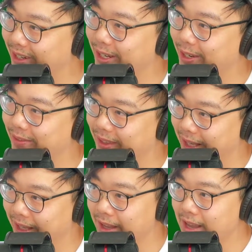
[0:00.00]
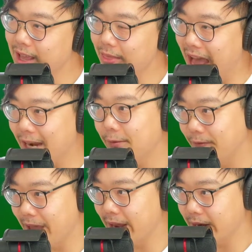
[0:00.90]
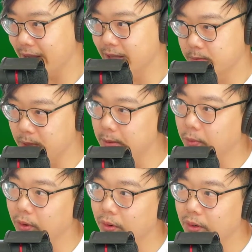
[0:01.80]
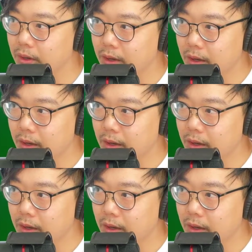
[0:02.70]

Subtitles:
You know what I mean? Like that event is people